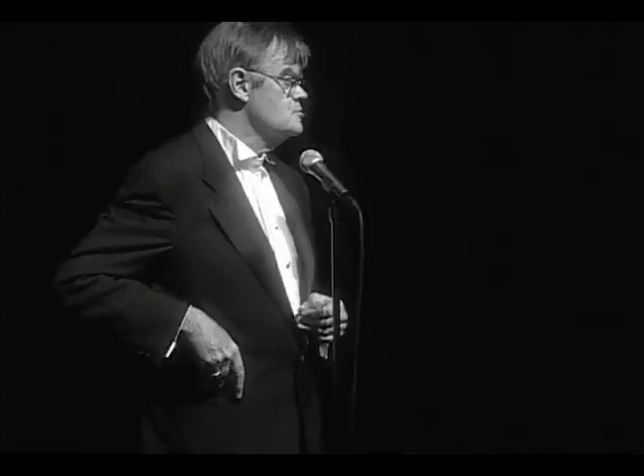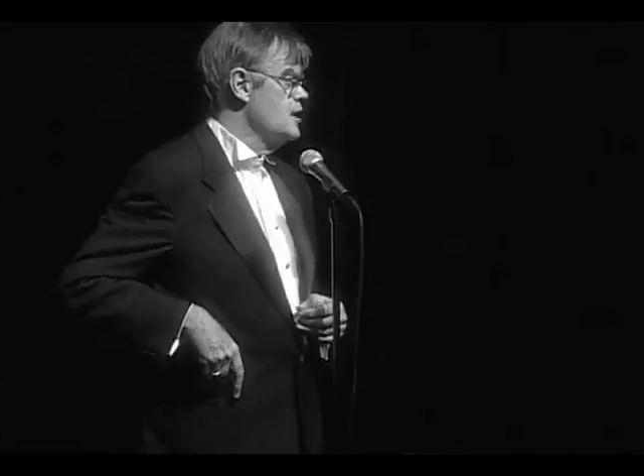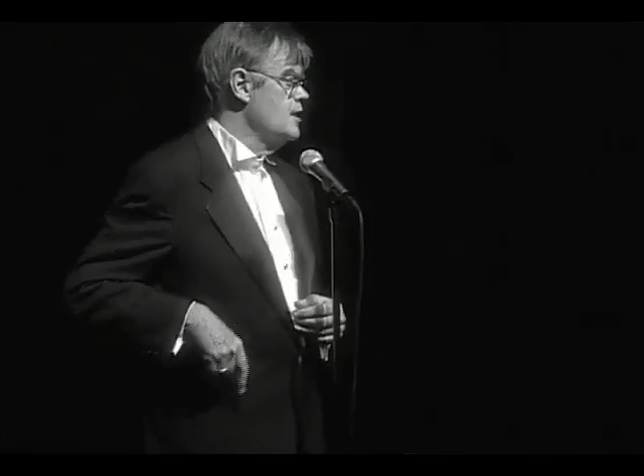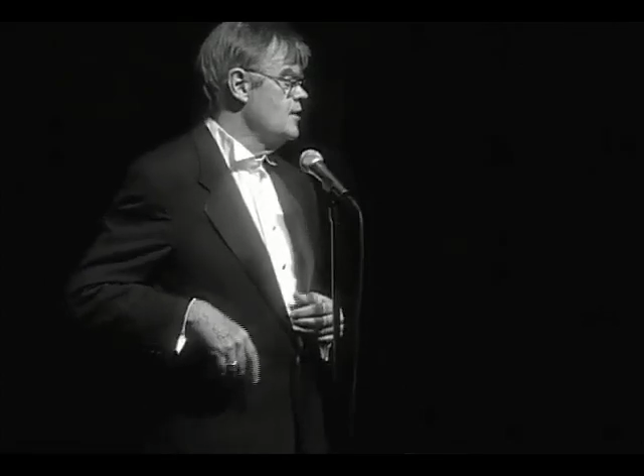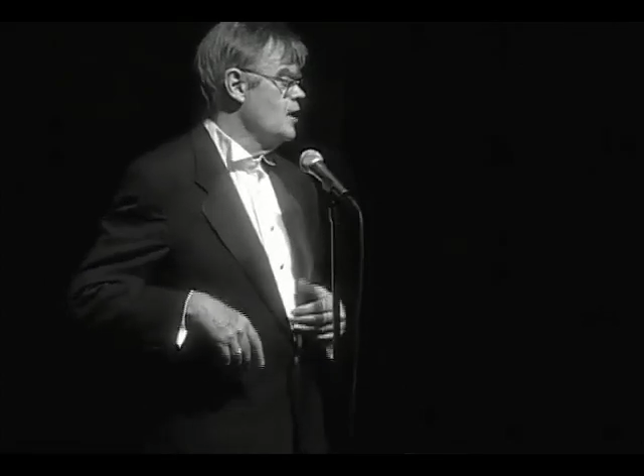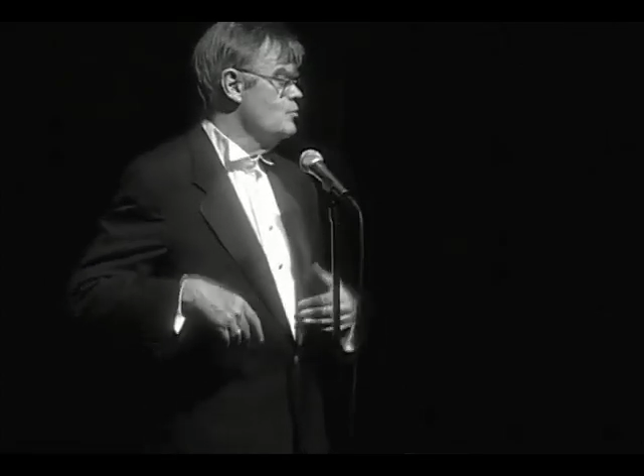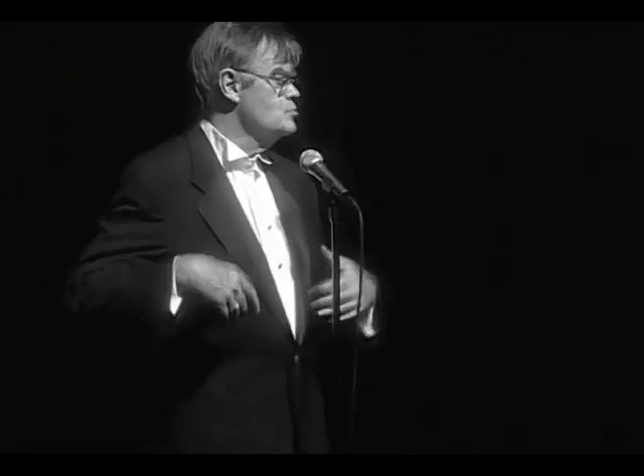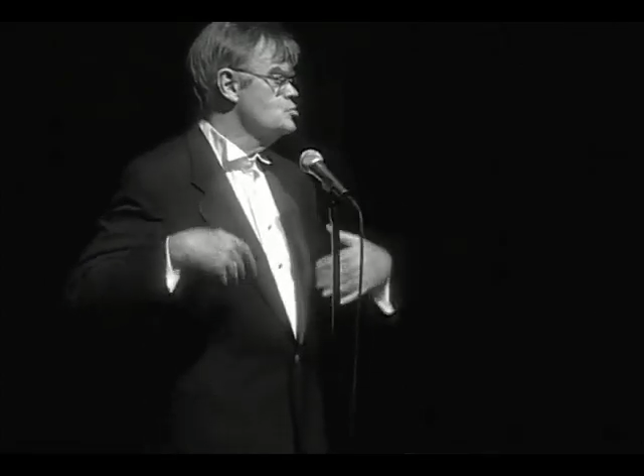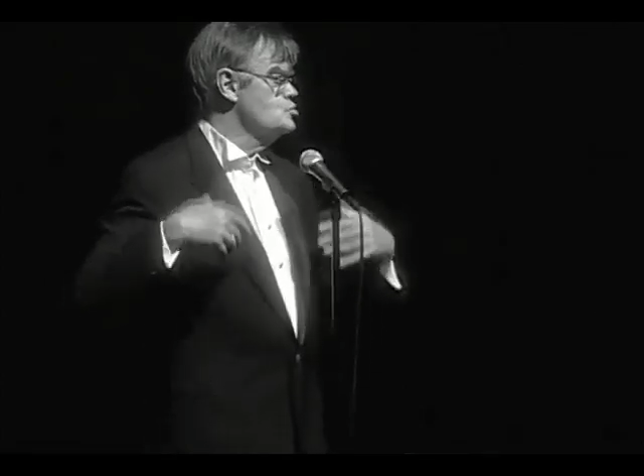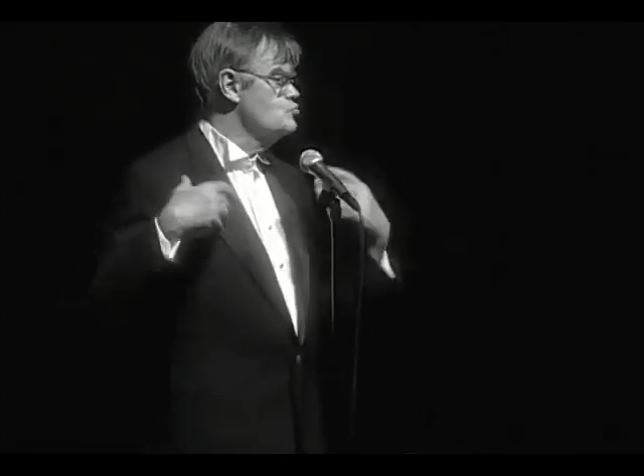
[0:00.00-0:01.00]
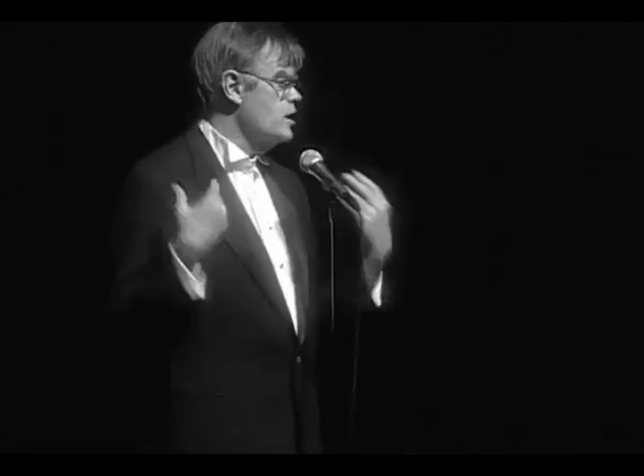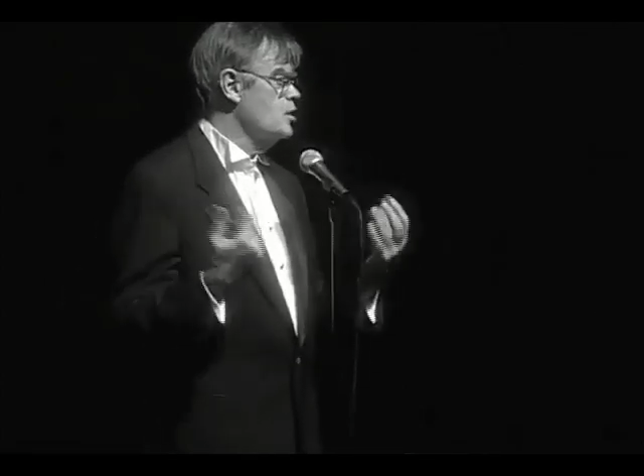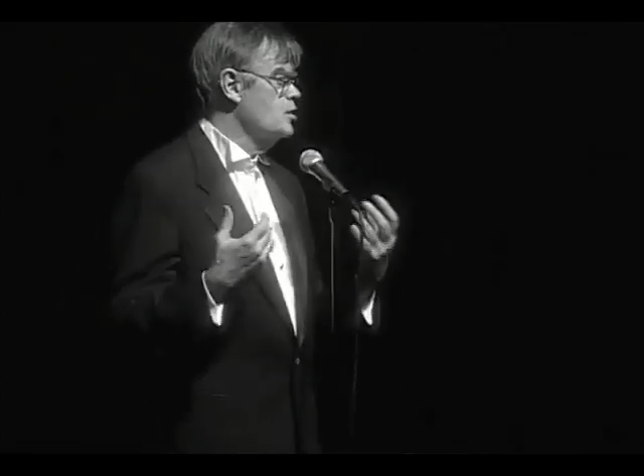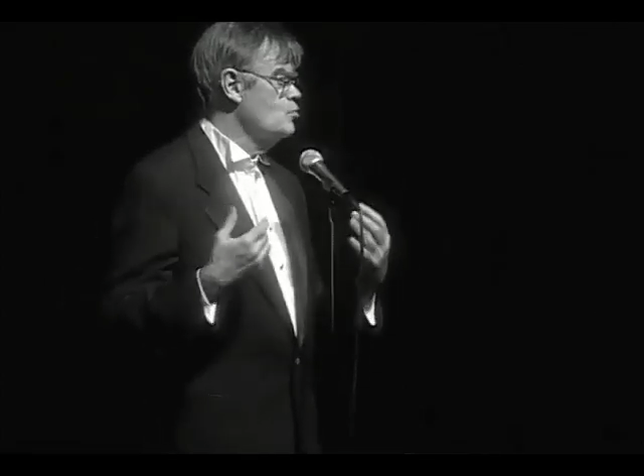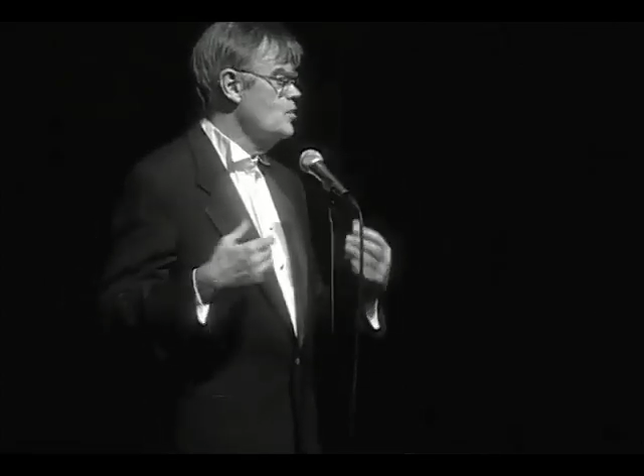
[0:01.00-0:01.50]
and they were
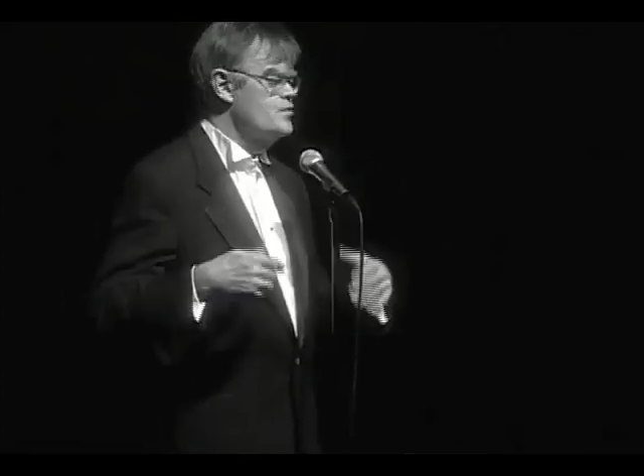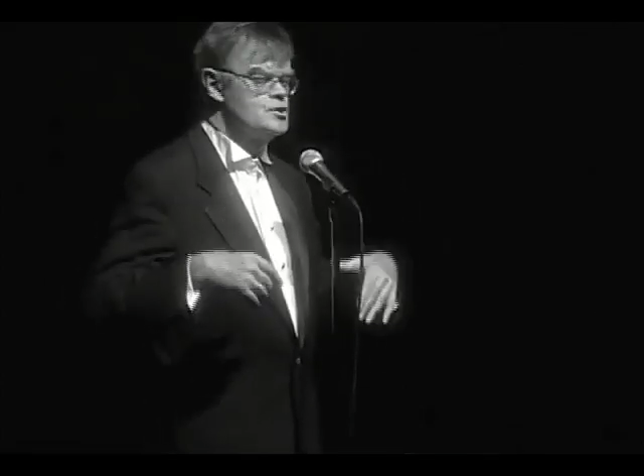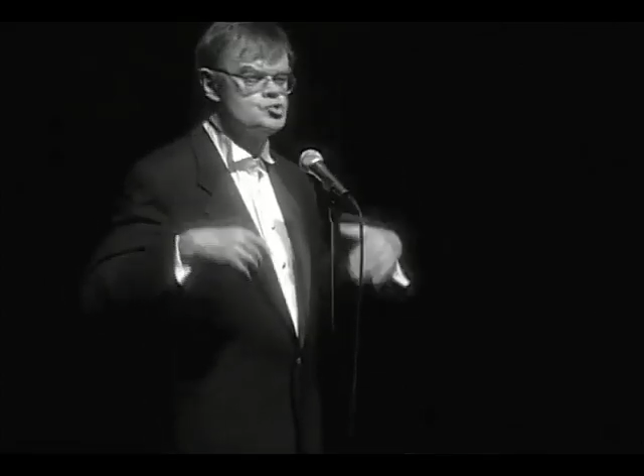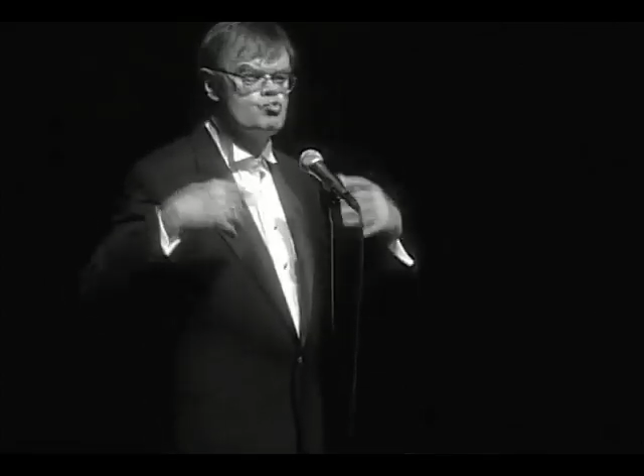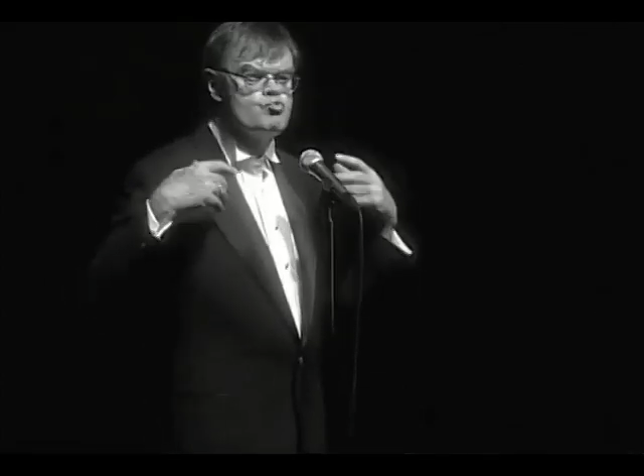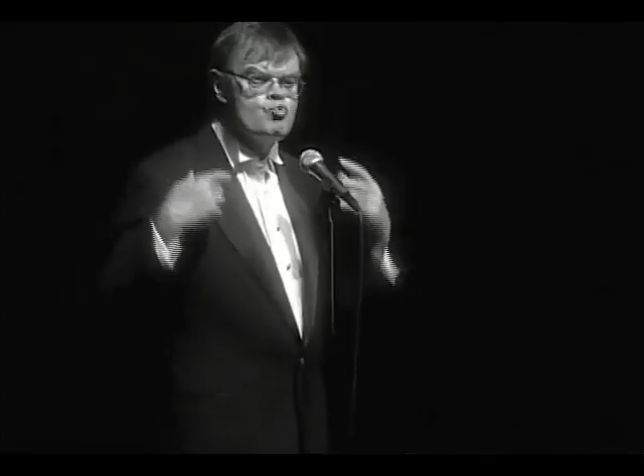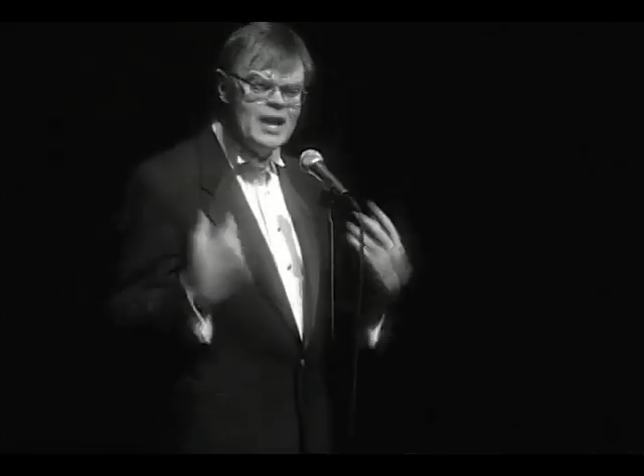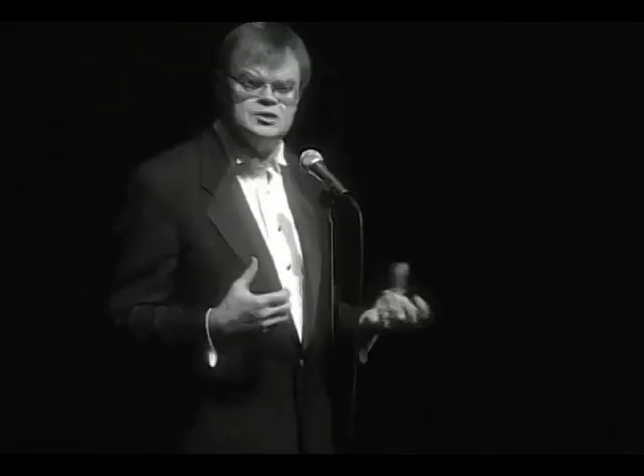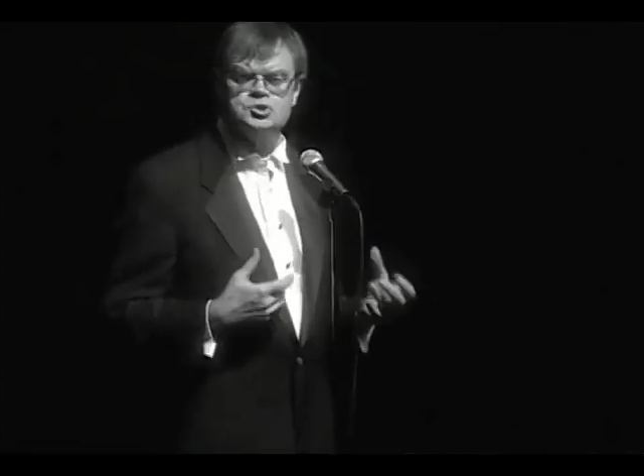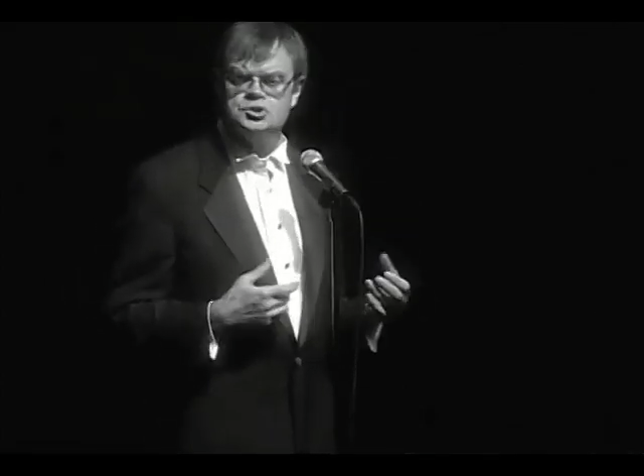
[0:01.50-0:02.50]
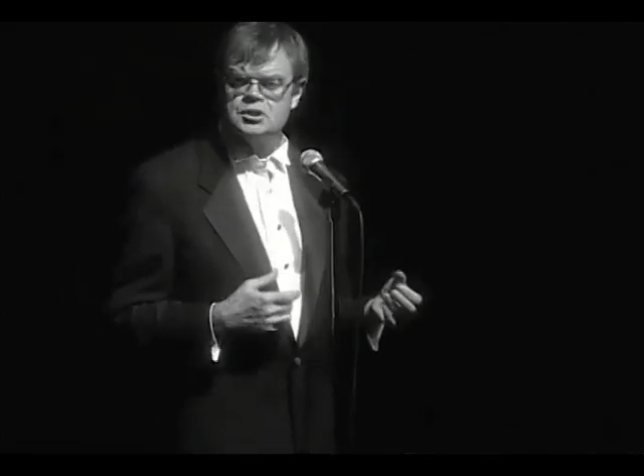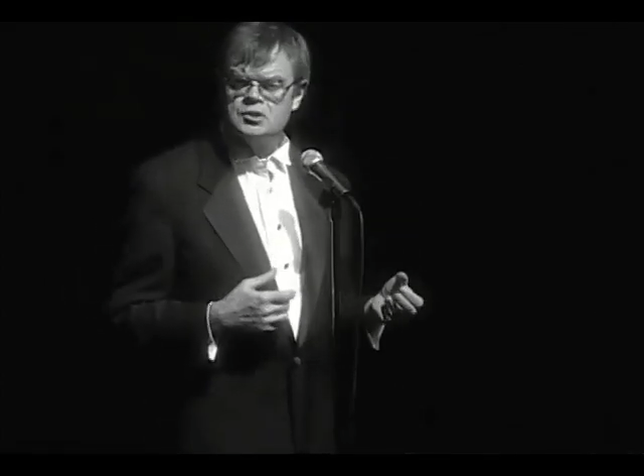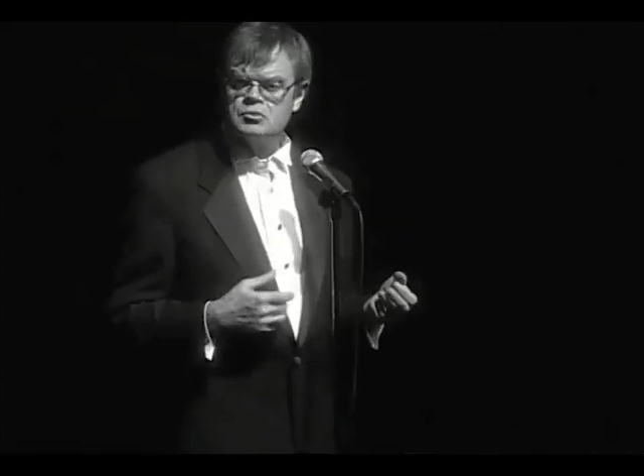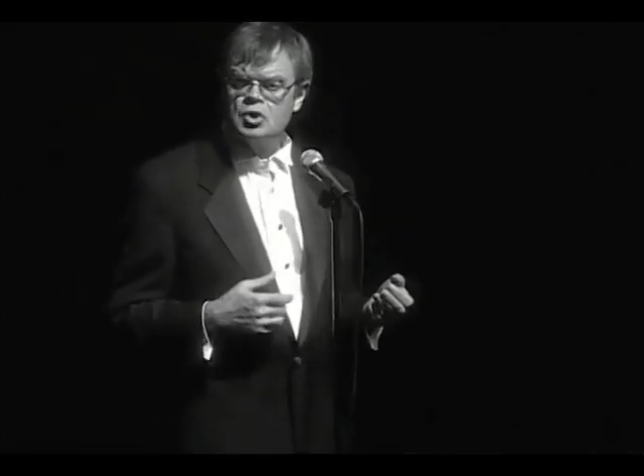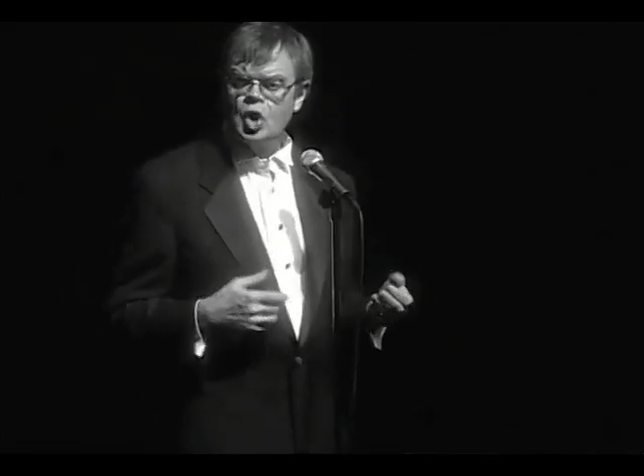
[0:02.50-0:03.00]
stricken with this
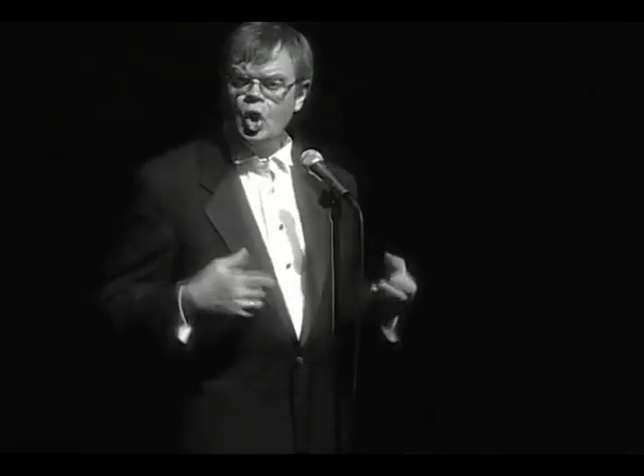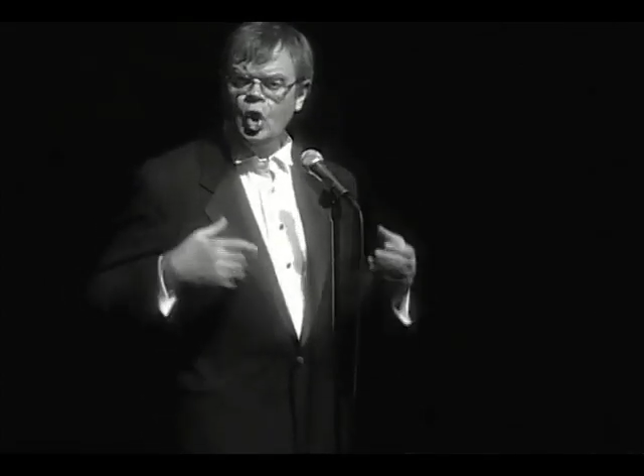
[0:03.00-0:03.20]
wrenching